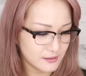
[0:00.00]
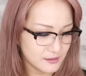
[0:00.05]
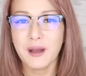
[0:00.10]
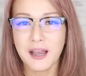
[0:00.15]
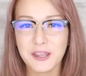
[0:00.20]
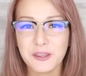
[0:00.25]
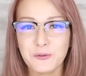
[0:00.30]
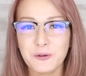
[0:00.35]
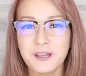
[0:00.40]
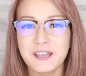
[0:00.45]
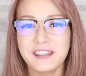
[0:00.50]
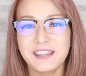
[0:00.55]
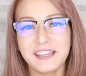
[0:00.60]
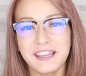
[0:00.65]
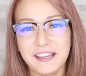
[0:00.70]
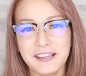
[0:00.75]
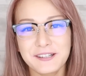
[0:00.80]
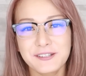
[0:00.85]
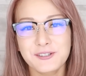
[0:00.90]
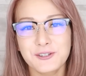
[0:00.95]
By the way,
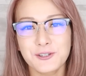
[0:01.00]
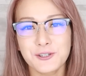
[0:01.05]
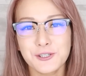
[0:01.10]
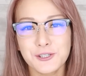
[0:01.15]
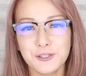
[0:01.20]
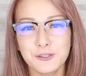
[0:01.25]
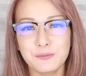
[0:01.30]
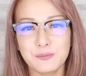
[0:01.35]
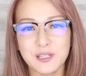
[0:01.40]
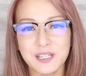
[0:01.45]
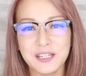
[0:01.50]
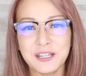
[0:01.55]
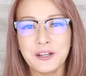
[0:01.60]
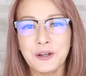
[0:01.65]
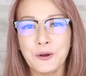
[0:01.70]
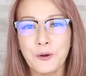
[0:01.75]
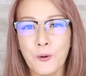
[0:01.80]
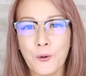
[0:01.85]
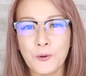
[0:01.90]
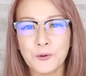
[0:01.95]
the answer should
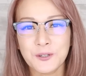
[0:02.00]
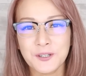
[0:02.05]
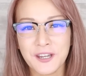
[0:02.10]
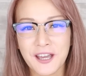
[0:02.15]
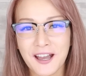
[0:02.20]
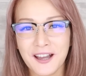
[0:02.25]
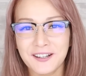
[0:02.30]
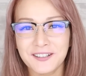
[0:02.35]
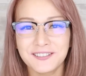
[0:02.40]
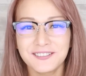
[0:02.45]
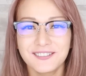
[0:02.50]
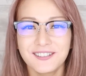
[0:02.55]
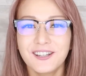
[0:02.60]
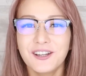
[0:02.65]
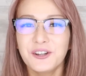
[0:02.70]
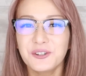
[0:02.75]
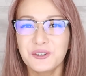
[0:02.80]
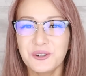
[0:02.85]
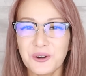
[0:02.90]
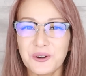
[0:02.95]
be kondan,
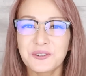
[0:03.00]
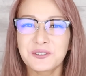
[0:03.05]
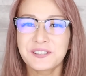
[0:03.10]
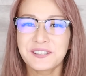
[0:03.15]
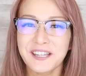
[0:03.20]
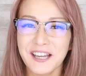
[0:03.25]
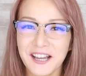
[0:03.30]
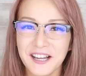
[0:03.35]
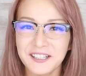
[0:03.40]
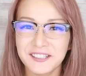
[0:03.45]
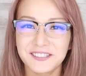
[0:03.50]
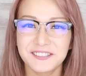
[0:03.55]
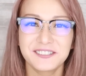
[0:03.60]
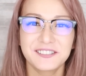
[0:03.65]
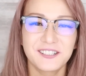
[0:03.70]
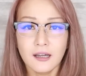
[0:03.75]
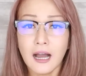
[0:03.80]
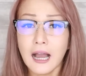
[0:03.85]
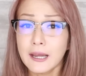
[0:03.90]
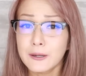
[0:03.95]
kondan.
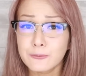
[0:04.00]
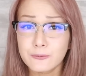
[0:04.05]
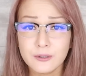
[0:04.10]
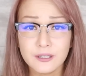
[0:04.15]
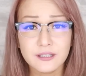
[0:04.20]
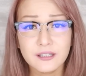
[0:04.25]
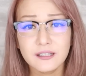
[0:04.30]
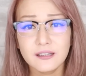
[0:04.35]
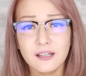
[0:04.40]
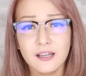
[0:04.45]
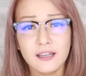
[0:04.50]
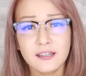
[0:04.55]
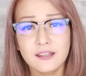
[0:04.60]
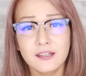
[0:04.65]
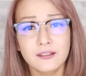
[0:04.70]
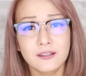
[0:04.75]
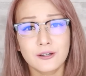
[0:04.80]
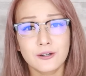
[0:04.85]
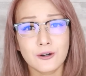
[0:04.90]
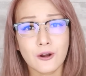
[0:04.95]
I really like
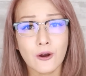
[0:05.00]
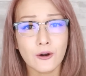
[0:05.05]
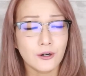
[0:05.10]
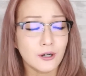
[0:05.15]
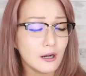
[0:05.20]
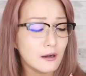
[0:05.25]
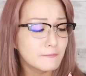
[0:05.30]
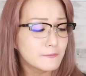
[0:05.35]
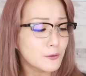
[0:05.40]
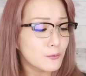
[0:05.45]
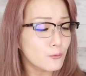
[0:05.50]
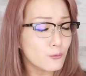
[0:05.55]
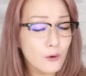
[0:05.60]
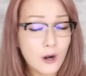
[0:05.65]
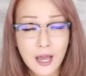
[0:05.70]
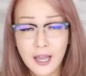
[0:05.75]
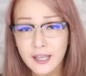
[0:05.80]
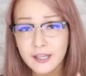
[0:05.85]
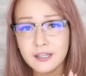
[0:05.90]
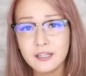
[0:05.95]
that there are a
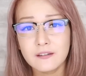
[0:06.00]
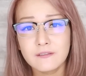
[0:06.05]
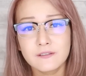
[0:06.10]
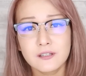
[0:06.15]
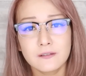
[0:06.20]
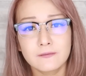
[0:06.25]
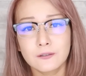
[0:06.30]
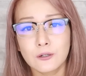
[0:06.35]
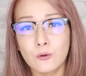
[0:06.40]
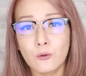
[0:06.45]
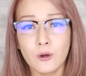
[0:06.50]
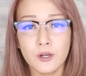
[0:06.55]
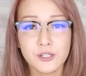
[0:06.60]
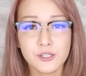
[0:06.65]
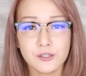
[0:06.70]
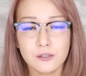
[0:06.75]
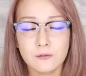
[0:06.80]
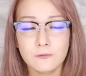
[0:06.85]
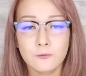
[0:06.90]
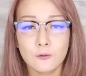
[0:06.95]
variety of different
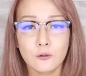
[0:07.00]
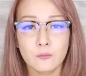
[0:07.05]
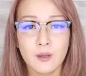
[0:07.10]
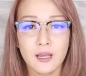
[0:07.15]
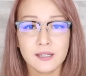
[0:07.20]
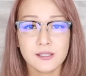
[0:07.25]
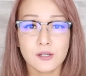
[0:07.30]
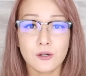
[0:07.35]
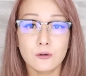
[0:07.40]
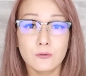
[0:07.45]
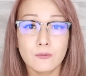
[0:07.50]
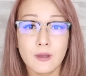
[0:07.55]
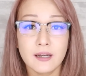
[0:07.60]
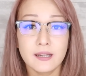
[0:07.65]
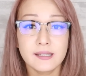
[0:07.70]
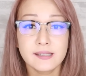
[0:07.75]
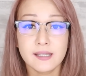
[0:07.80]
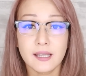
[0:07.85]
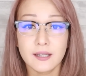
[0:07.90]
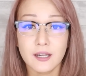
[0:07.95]
question formats
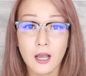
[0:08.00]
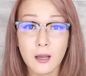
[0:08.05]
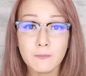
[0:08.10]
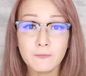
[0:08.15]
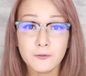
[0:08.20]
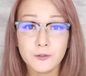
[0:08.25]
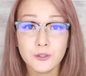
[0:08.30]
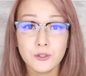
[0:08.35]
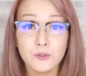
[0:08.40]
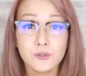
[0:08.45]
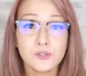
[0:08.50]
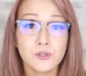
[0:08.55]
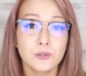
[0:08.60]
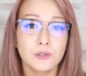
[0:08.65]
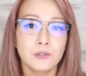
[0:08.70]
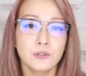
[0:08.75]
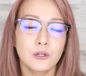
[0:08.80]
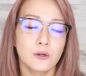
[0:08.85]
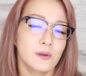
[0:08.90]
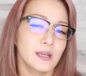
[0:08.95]
already set up for you so
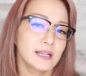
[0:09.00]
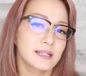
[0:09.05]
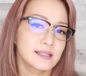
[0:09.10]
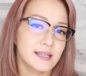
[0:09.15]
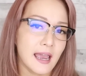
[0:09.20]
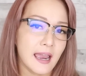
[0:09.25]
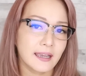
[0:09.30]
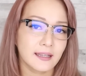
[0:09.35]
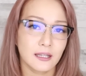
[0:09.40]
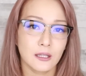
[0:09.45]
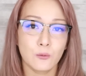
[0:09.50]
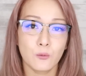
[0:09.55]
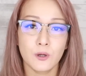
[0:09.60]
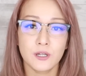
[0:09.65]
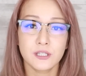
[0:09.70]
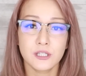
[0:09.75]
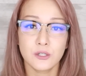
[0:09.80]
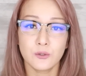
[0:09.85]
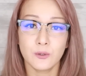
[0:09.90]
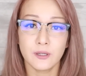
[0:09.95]
you know exactly
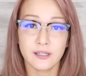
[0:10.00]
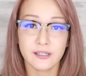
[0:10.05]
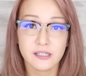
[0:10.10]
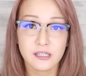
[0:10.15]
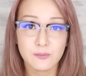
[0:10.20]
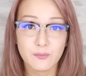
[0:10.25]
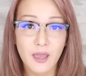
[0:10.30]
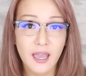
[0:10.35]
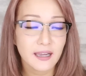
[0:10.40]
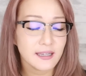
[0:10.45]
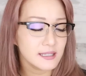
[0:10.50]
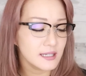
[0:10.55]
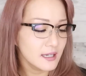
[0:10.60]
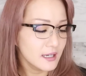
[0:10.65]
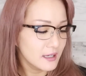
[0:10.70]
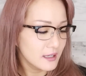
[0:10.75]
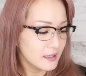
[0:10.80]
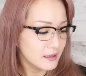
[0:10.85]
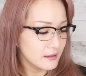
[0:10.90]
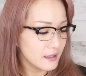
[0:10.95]
what to expect.
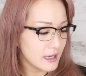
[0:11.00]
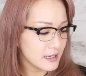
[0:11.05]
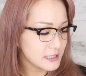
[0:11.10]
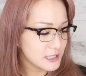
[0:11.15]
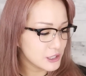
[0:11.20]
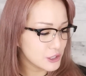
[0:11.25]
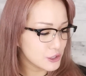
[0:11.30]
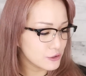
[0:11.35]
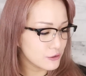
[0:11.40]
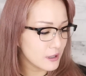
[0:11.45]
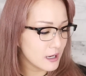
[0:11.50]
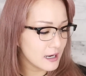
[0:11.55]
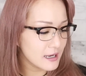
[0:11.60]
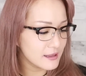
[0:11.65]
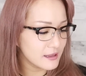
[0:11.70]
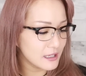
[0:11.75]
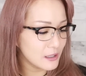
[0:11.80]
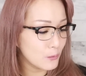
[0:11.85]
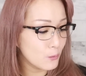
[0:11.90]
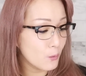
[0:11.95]
Let's
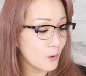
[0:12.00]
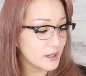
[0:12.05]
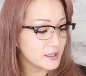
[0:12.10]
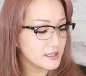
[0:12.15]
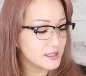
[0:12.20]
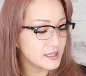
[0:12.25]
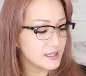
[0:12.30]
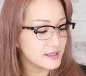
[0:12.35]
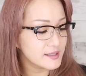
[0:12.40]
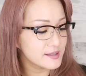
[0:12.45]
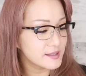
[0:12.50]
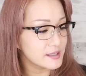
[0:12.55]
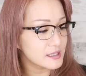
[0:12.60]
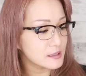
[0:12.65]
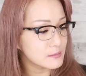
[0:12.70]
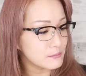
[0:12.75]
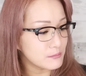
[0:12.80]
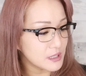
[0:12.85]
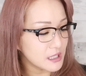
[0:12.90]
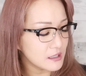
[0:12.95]
try the what does
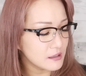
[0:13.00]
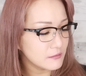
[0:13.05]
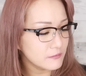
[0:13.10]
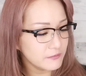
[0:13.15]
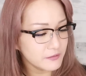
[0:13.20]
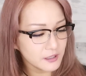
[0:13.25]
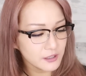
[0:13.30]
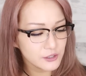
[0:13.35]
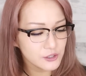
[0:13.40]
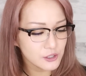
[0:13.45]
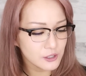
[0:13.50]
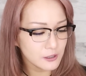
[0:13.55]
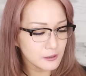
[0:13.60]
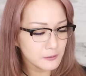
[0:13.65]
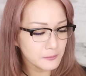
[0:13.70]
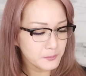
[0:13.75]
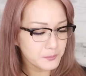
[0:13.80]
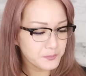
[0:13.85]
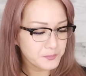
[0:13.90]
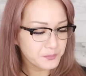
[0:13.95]
this mean
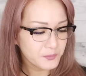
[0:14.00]
feature.